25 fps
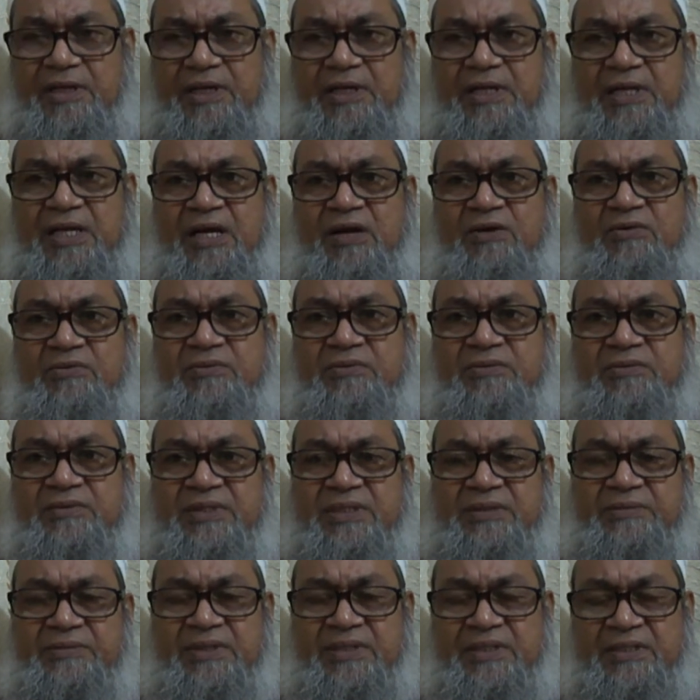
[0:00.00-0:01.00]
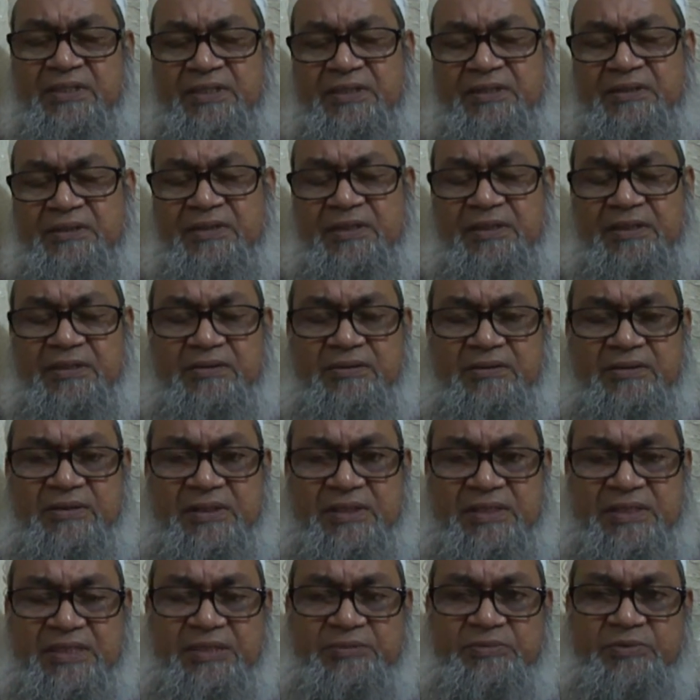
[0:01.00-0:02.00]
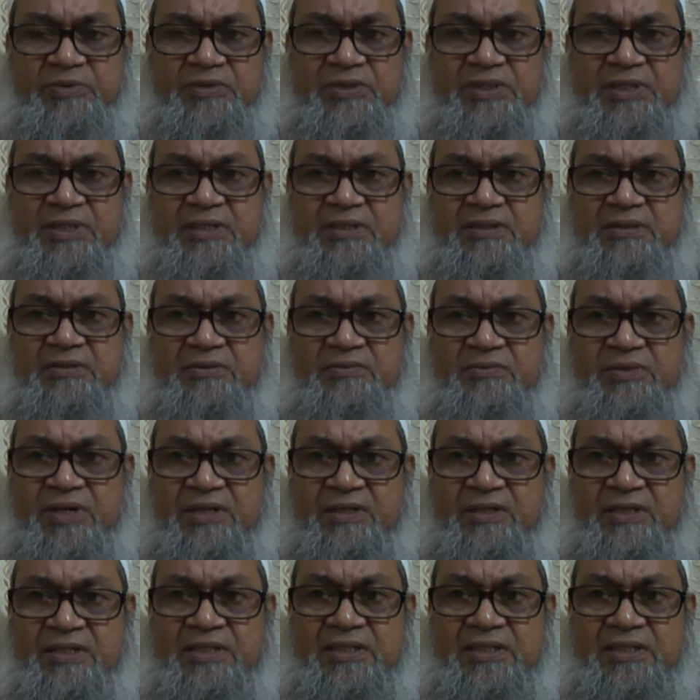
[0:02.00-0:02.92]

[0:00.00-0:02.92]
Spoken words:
Now, if it is widely